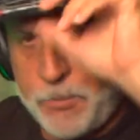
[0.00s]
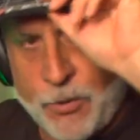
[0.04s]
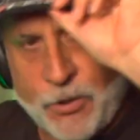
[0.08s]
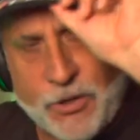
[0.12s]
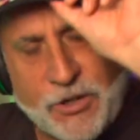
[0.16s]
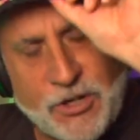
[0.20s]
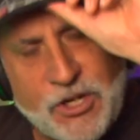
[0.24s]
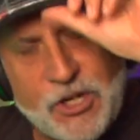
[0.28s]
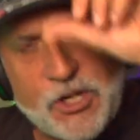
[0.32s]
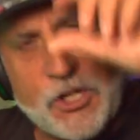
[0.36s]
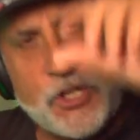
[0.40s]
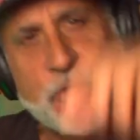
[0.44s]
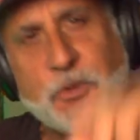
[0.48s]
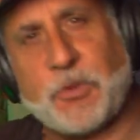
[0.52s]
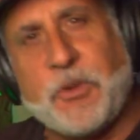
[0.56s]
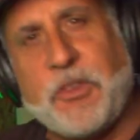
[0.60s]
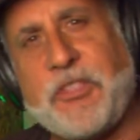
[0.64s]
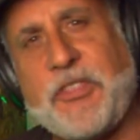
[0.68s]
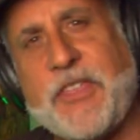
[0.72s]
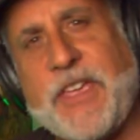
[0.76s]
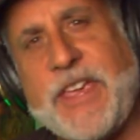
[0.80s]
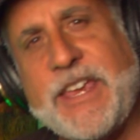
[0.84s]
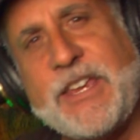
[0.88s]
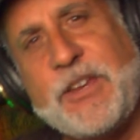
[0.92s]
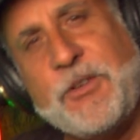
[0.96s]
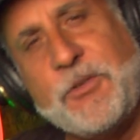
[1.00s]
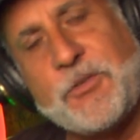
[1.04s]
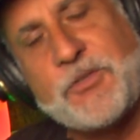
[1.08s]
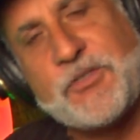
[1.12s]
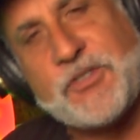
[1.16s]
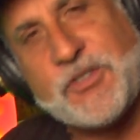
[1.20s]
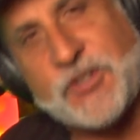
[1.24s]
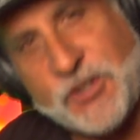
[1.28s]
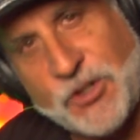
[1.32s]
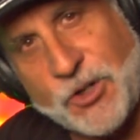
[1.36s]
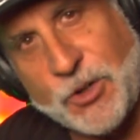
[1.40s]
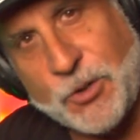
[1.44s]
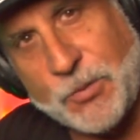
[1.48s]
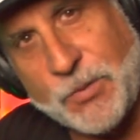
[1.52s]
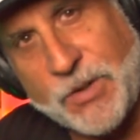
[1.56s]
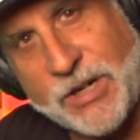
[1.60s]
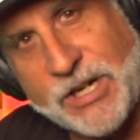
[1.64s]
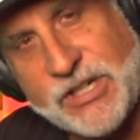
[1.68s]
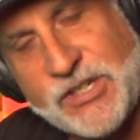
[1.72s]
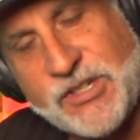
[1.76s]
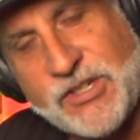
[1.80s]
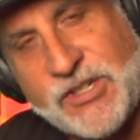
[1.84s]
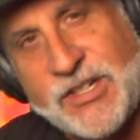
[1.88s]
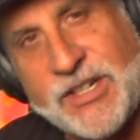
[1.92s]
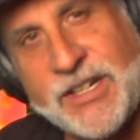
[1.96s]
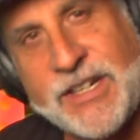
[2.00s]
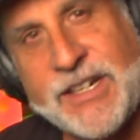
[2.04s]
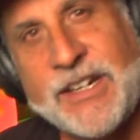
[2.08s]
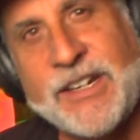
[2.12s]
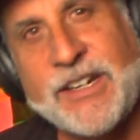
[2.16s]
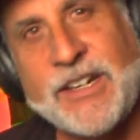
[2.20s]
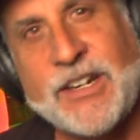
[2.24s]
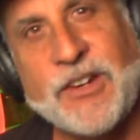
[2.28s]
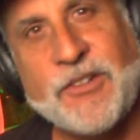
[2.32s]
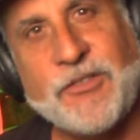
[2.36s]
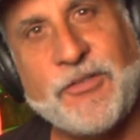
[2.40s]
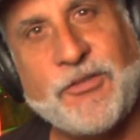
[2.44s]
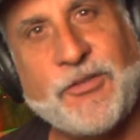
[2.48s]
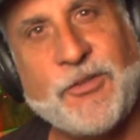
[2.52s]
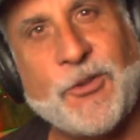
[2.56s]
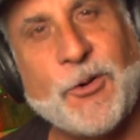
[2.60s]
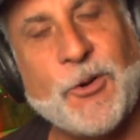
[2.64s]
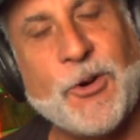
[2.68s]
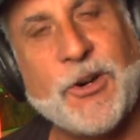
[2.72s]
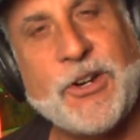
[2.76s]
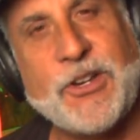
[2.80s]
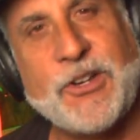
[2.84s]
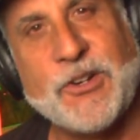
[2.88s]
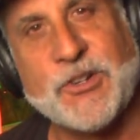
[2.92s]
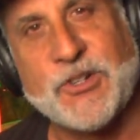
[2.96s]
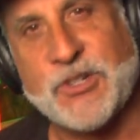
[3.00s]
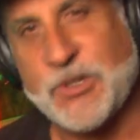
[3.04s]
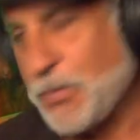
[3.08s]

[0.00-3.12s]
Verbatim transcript: per usual, thank you so much for your